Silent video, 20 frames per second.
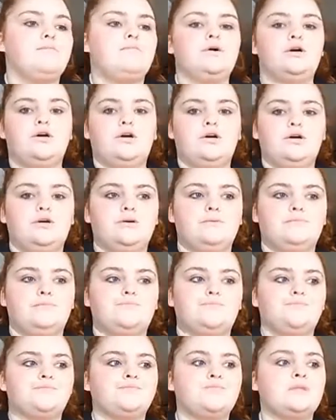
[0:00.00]
But
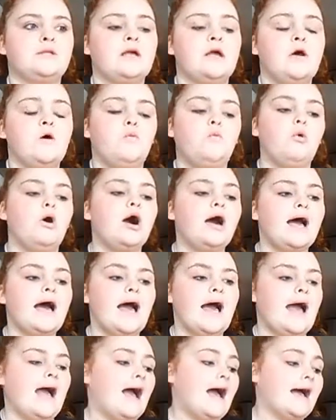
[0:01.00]
what
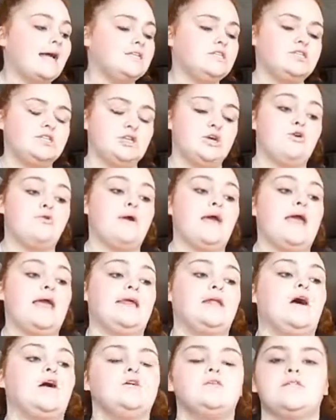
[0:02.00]
I do,
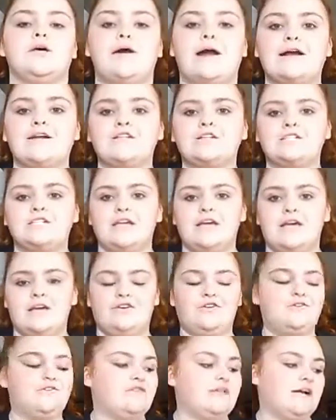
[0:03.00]
and also our
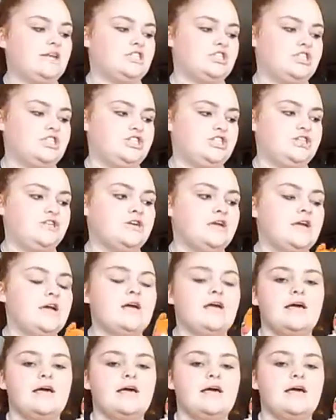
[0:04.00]
elf last year,